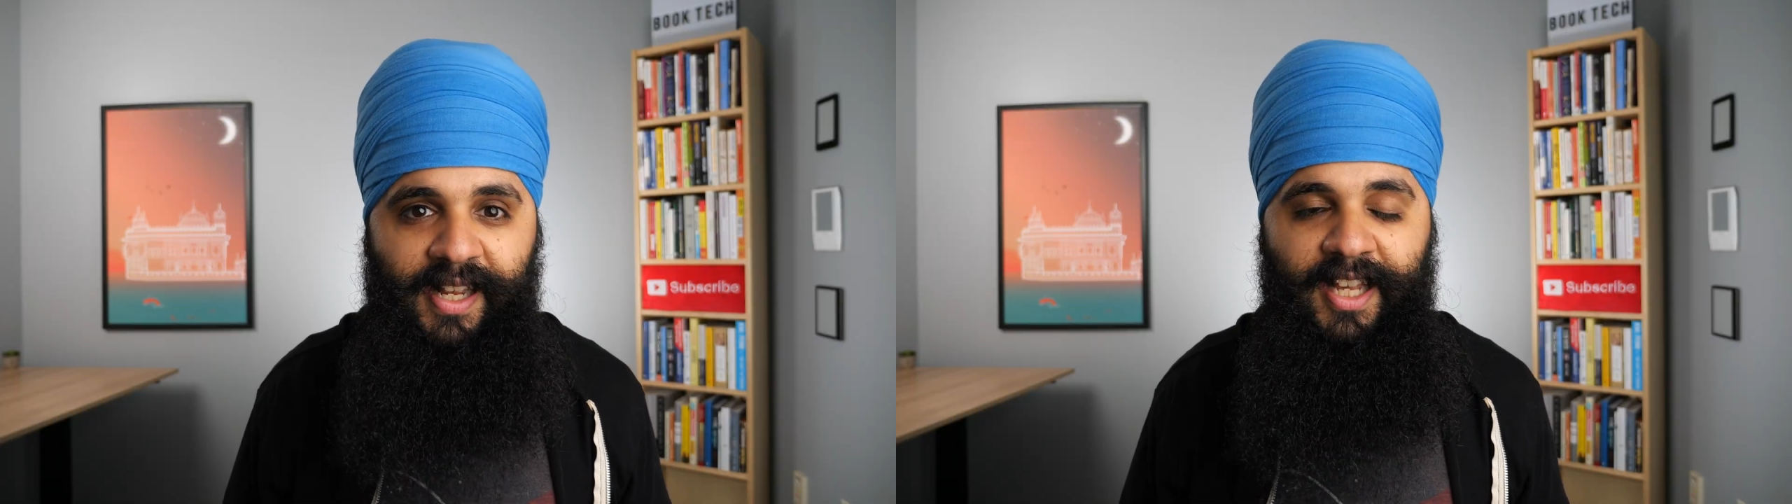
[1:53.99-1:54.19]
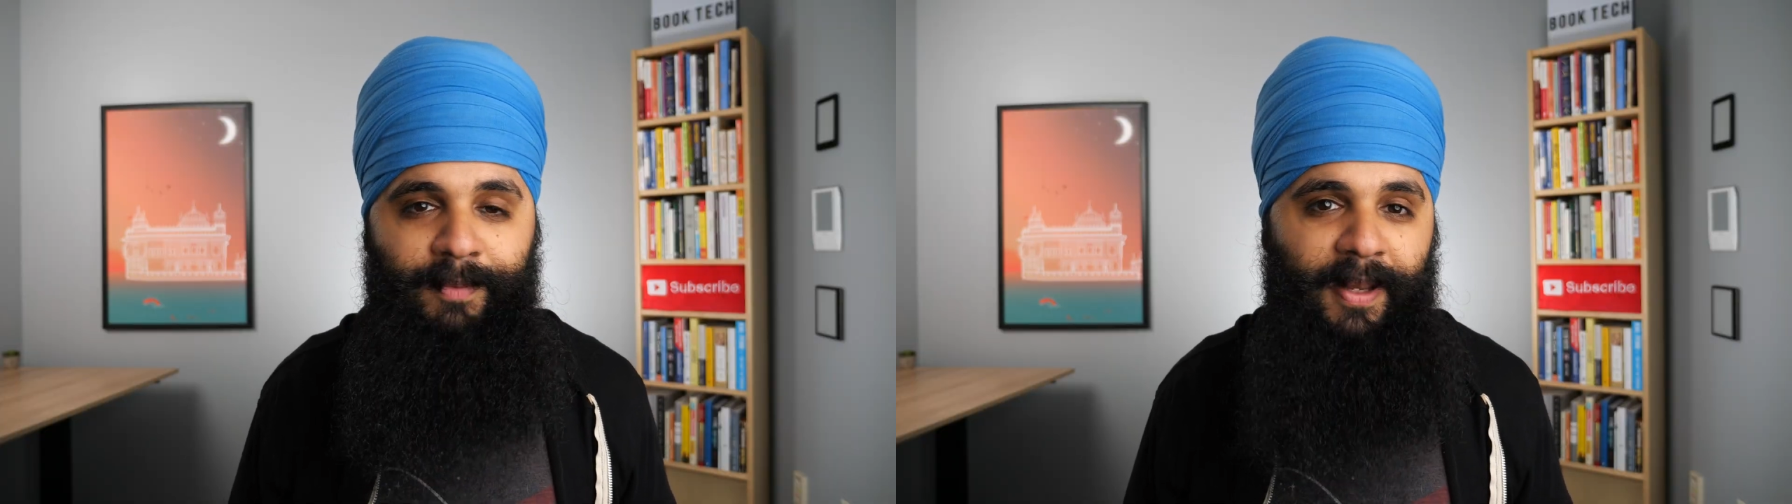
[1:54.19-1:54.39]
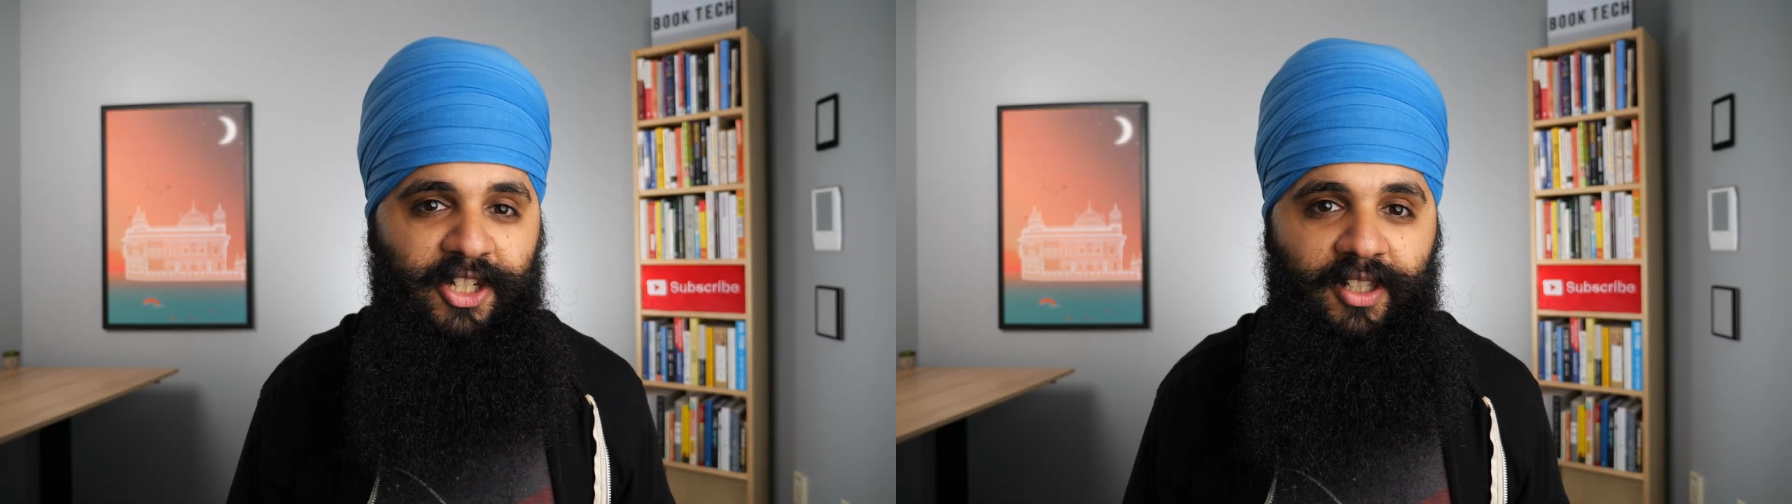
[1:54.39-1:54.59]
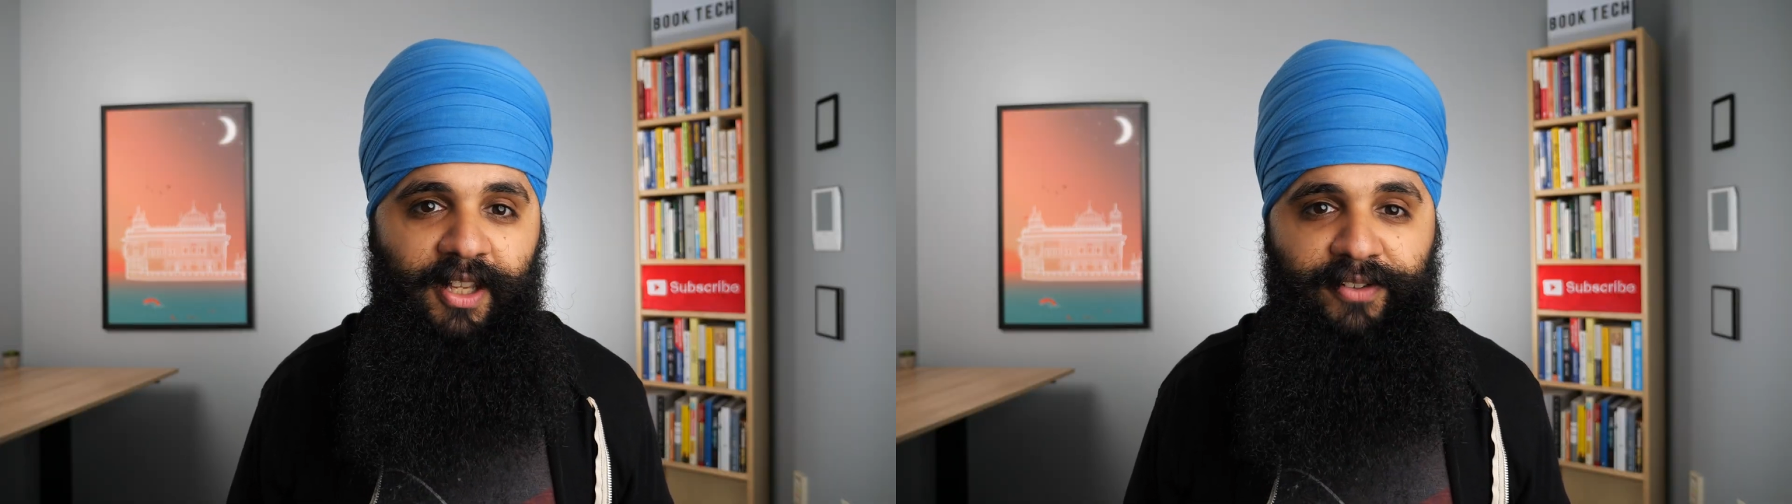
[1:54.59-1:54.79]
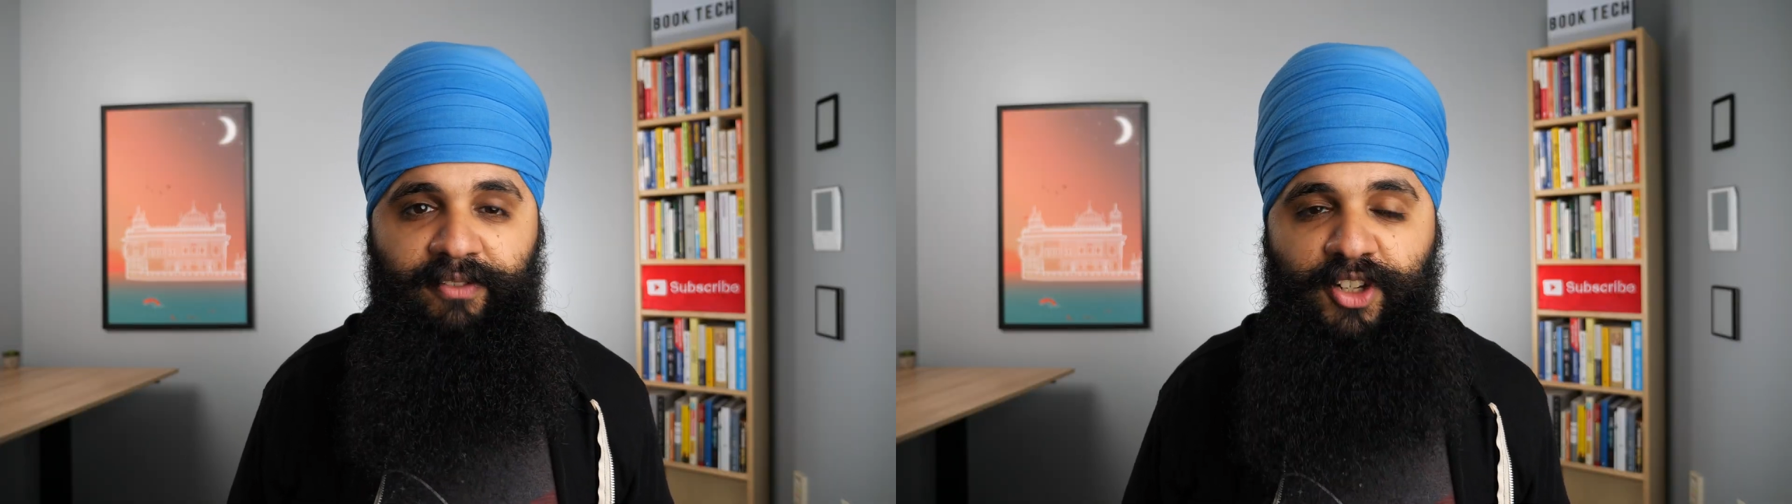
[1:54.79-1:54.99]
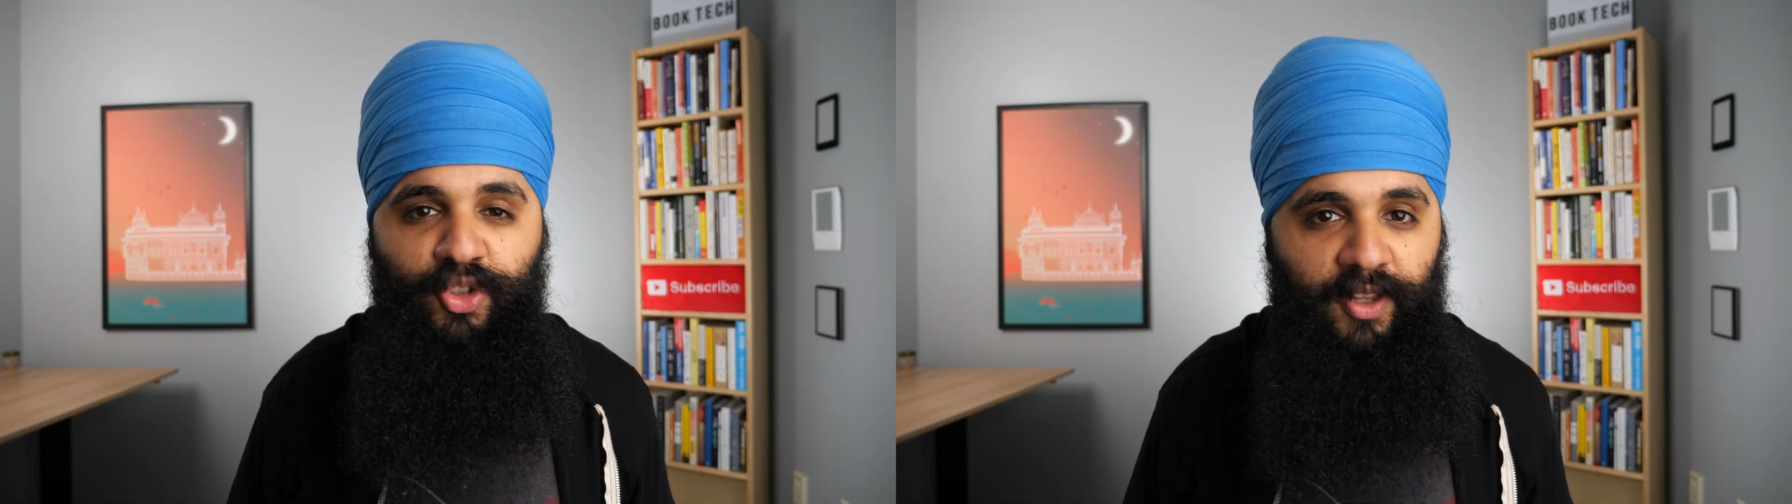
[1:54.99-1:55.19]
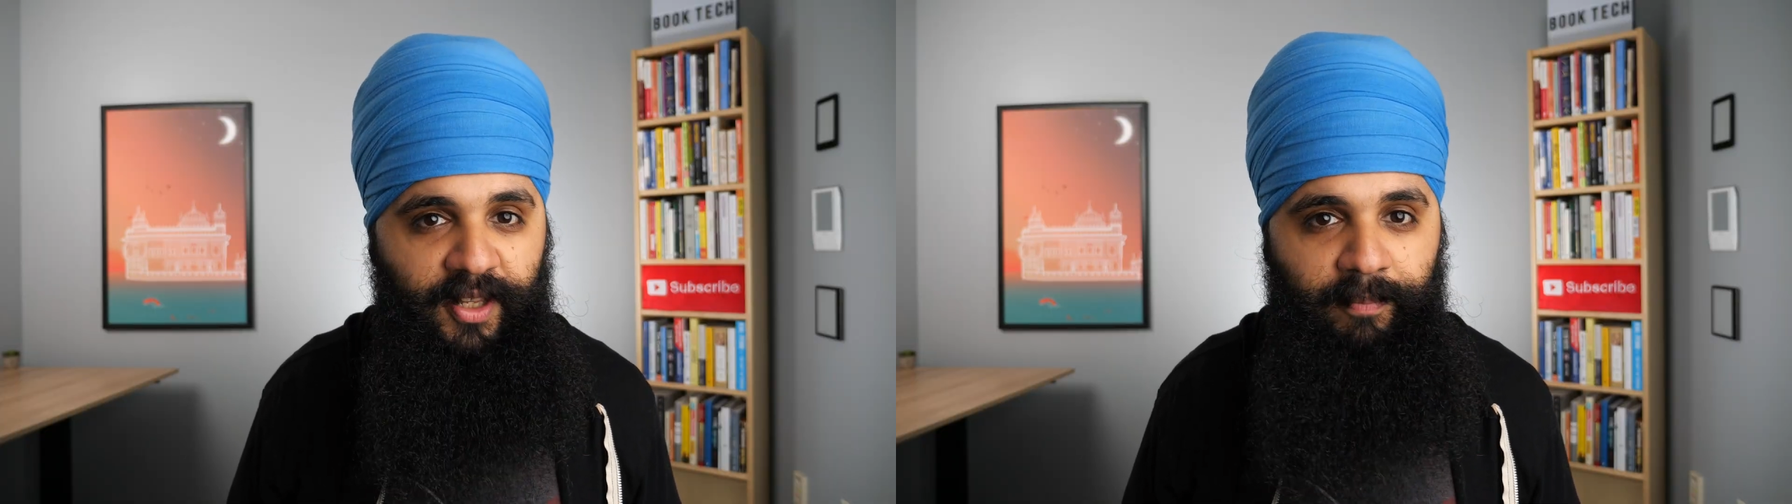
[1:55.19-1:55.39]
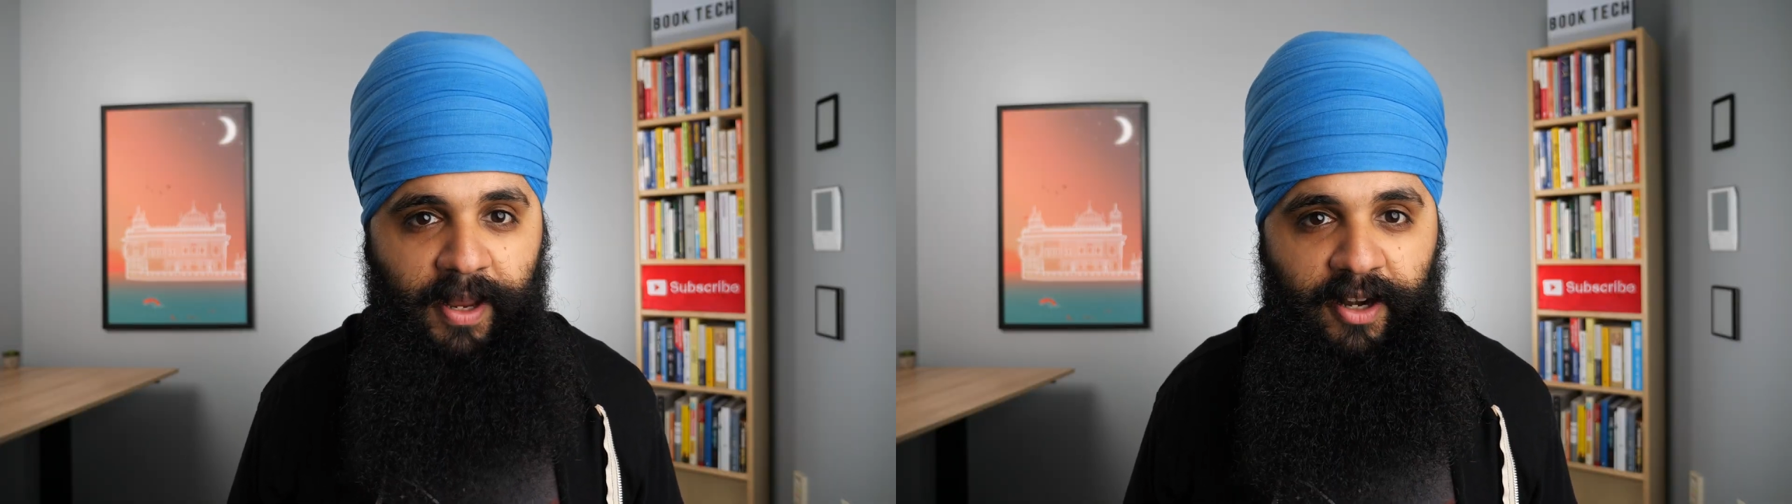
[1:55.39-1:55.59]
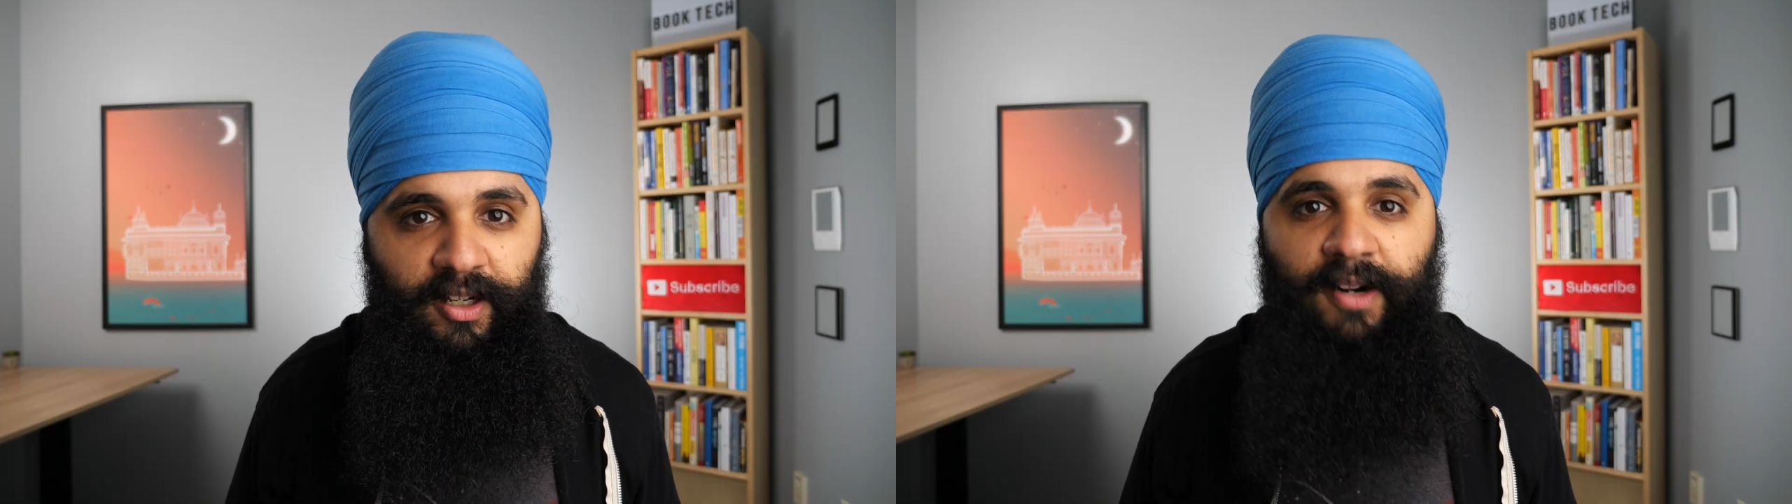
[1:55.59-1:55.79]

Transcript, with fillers: especially if you're visually impaired